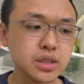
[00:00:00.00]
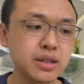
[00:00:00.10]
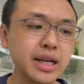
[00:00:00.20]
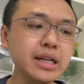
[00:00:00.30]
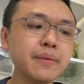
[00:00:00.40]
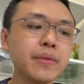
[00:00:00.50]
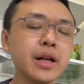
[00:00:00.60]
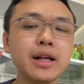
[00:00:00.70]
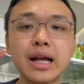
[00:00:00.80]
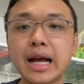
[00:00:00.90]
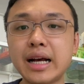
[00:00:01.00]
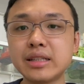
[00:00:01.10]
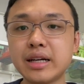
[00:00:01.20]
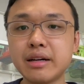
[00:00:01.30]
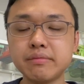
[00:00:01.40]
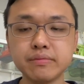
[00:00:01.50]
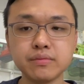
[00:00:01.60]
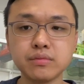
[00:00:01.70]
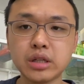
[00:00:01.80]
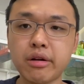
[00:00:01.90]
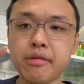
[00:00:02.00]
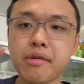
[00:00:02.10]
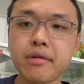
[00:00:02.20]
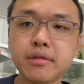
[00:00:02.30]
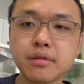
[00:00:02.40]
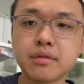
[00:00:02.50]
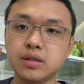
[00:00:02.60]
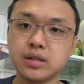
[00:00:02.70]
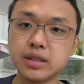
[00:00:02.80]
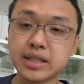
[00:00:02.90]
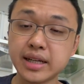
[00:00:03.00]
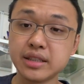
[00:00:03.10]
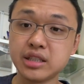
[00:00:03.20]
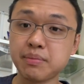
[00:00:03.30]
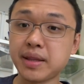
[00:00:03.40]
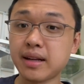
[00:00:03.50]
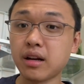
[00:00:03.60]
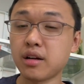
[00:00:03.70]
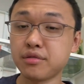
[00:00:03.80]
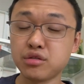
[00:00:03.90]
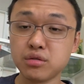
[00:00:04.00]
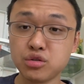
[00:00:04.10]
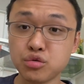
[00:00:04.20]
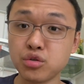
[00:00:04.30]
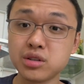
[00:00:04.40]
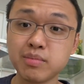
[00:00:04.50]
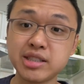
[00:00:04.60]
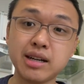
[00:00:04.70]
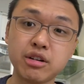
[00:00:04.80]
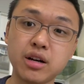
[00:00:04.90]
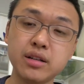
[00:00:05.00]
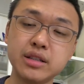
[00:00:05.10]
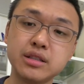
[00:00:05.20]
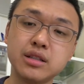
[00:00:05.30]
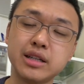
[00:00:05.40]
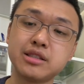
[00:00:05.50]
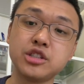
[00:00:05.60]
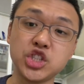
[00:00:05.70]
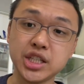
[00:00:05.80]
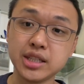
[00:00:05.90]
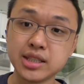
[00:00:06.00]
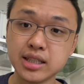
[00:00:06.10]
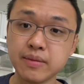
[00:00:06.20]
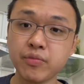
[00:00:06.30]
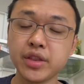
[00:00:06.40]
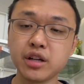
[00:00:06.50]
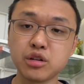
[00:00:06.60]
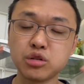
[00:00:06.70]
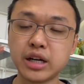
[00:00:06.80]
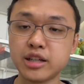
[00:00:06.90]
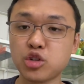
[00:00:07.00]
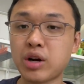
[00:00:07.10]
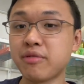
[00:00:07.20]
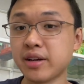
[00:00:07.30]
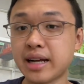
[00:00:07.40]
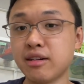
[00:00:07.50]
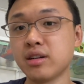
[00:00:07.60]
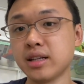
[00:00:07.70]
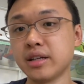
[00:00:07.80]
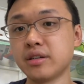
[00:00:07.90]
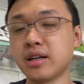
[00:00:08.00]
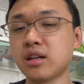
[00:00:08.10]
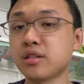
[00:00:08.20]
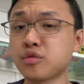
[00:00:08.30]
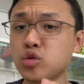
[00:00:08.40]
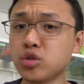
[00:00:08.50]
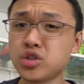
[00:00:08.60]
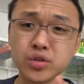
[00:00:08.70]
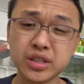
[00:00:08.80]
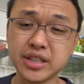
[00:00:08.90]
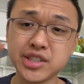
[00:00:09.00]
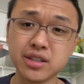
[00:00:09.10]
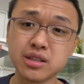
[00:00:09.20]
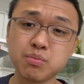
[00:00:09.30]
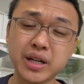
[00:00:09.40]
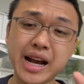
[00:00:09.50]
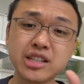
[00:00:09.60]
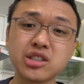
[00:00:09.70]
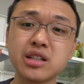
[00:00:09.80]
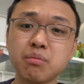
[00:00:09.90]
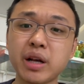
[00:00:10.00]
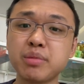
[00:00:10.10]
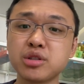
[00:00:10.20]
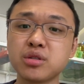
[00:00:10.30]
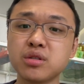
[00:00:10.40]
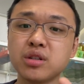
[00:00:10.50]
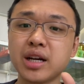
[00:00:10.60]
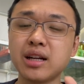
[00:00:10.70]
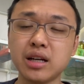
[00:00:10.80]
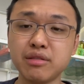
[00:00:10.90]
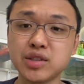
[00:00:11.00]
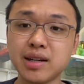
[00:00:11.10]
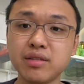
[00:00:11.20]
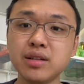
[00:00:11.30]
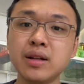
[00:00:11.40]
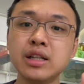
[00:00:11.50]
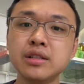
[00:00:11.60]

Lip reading: okay? And the second tip that a lot of schools miss out on is the GDC, graphic calculator. A lot of schools don't teach this, but actually in paper 2 to get a level 7,